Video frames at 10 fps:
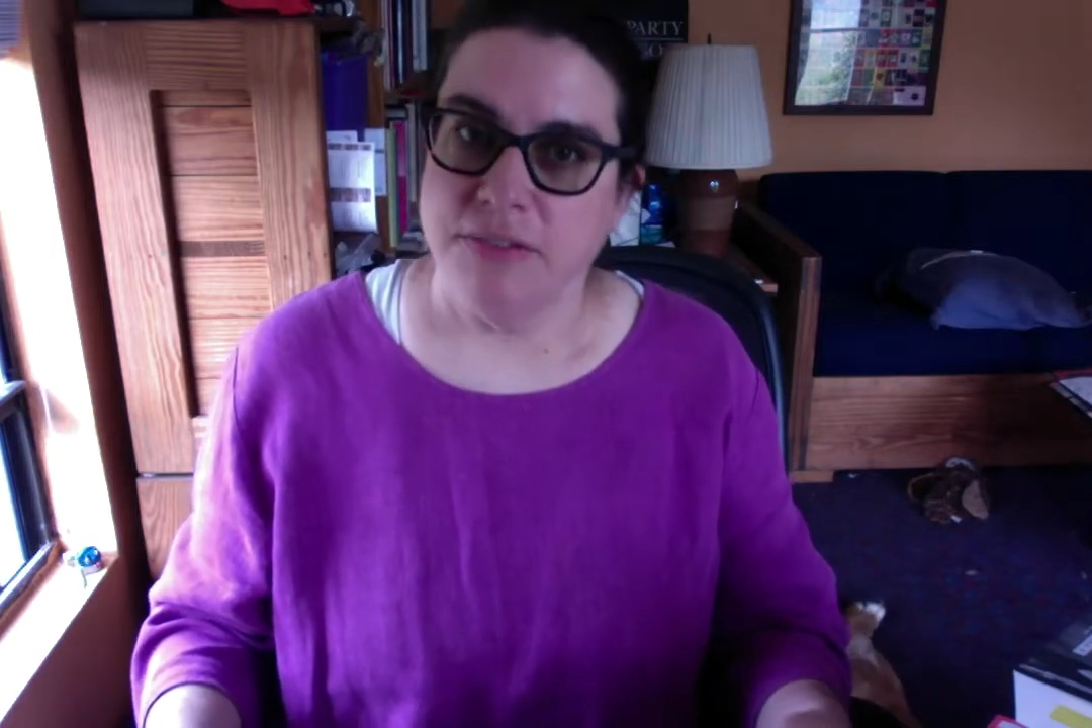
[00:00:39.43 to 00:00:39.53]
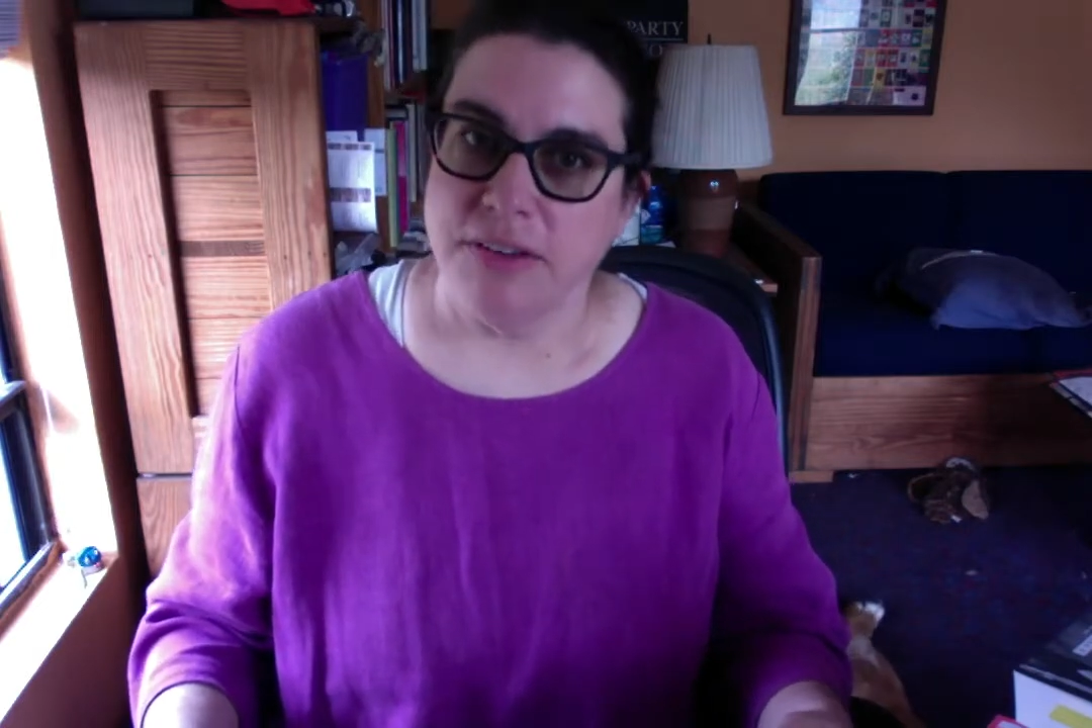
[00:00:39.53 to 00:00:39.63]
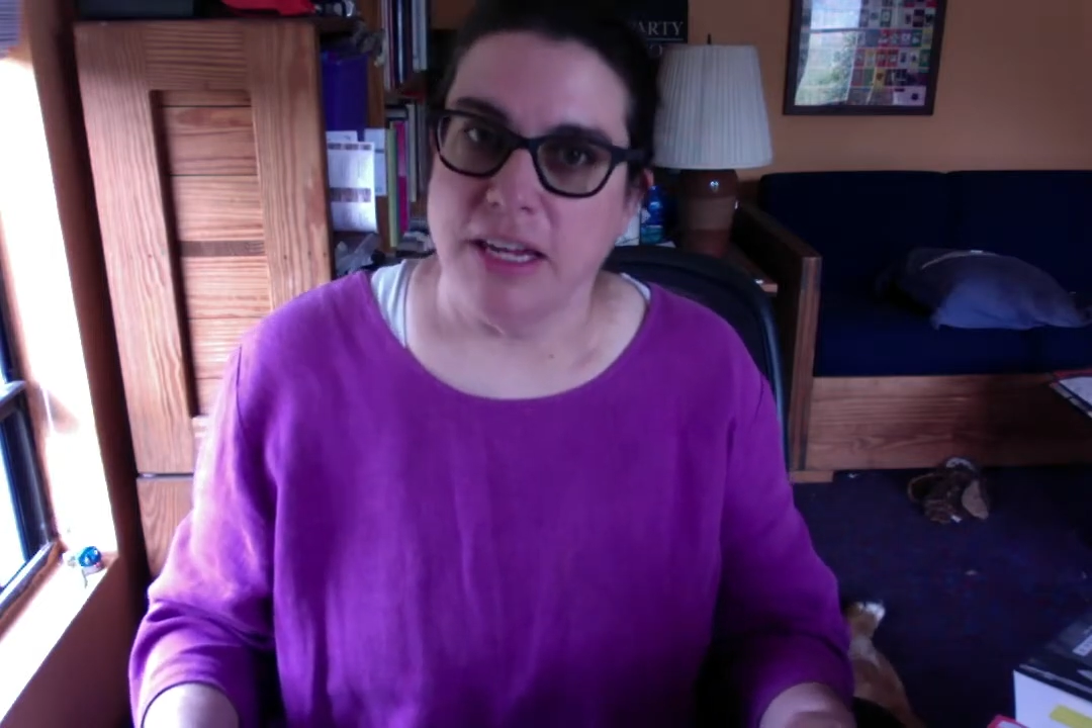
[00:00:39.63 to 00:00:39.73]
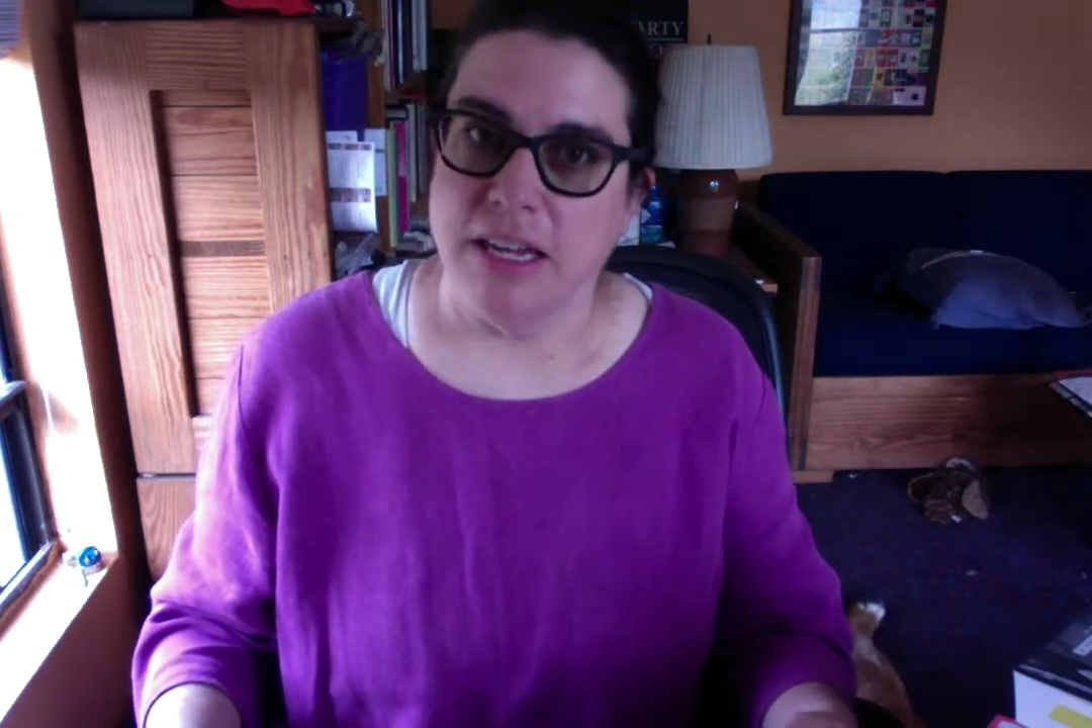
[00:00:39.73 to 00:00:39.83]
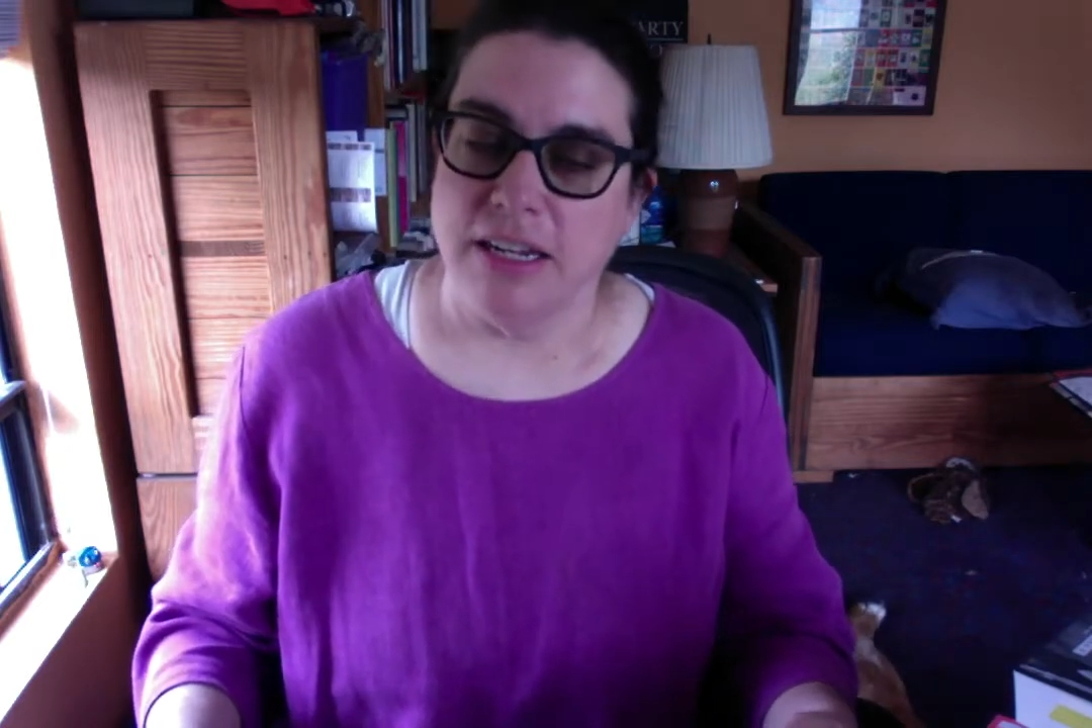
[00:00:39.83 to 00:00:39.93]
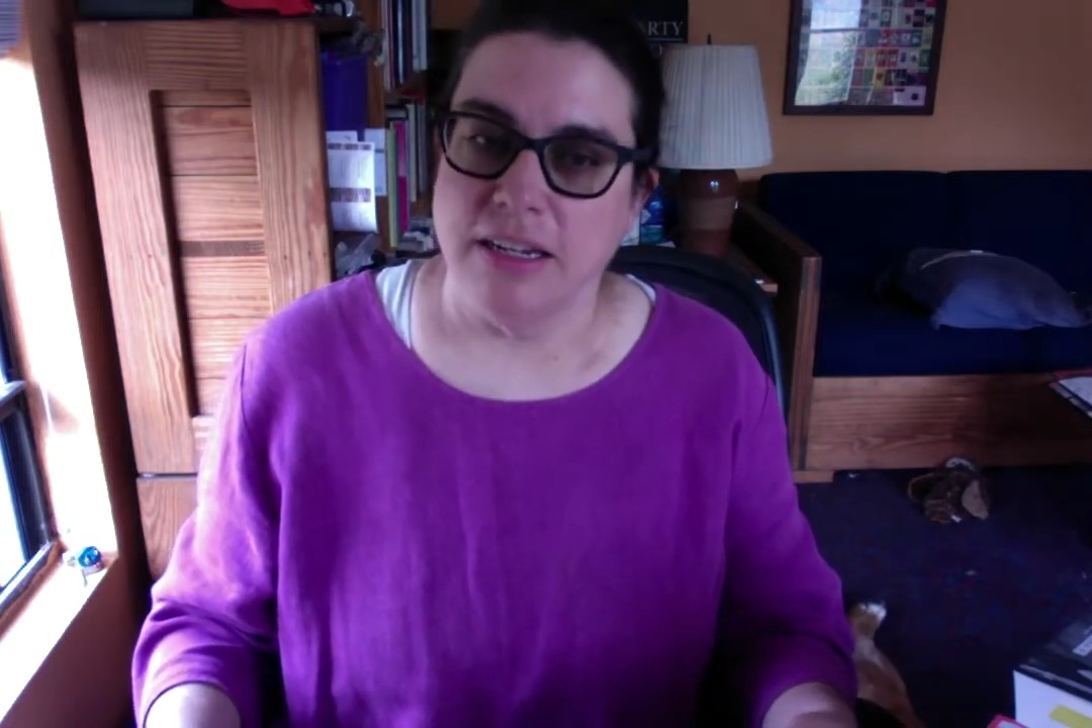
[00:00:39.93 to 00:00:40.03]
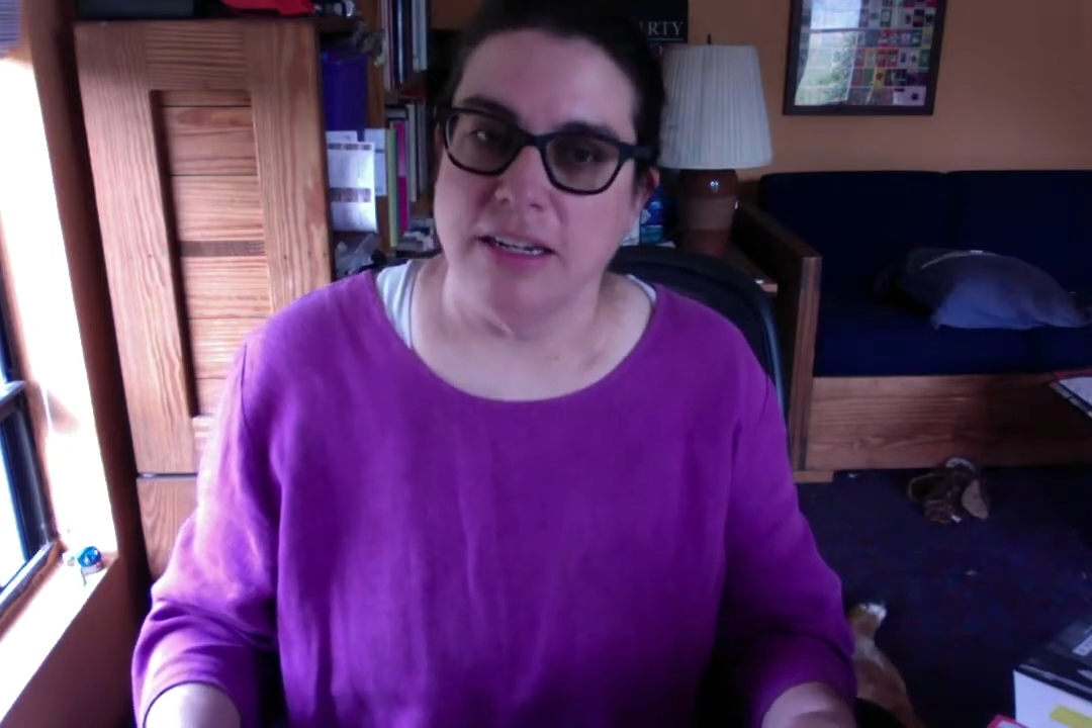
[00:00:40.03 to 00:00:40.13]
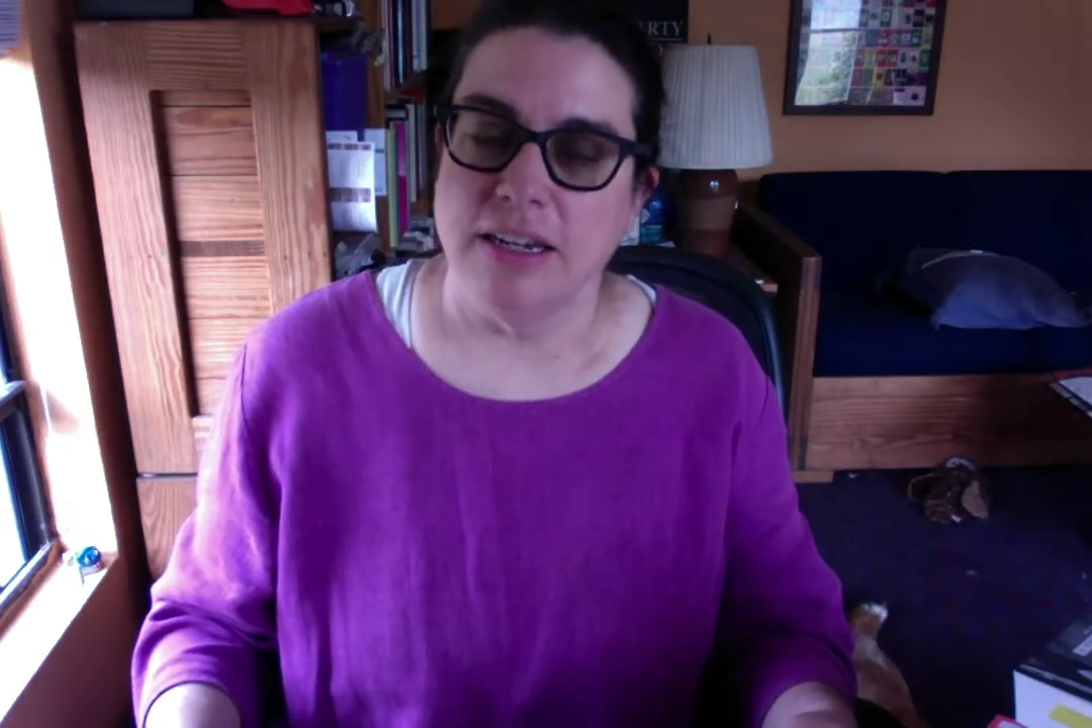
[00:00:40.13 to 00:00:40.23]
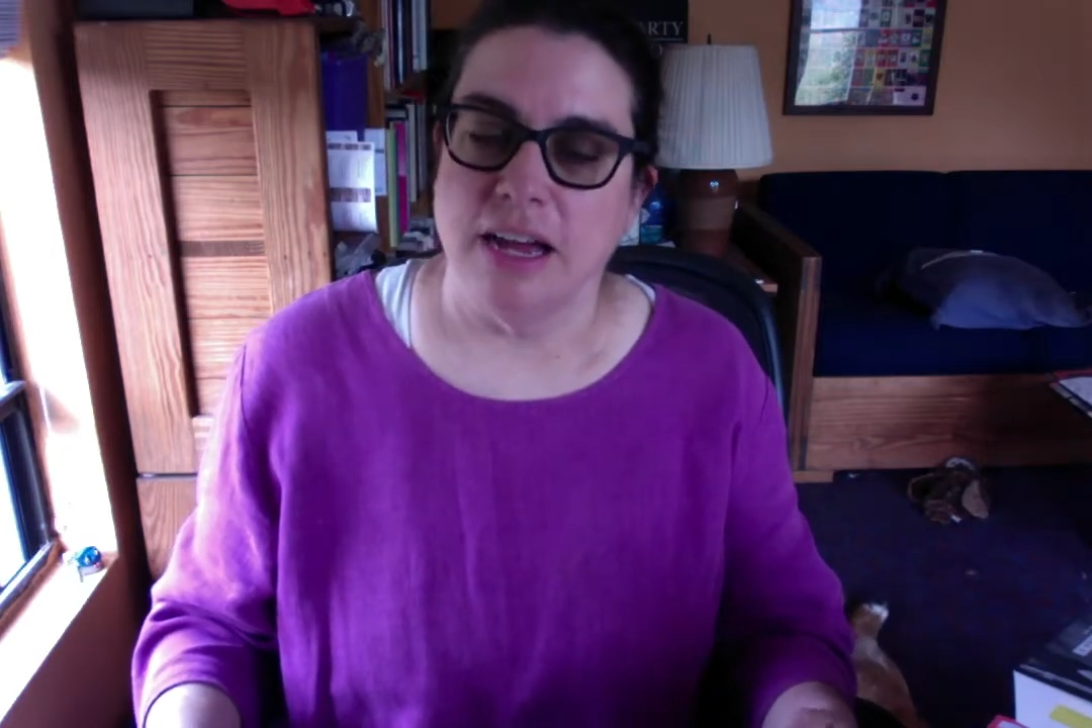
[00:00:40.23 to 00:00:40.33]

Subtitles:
in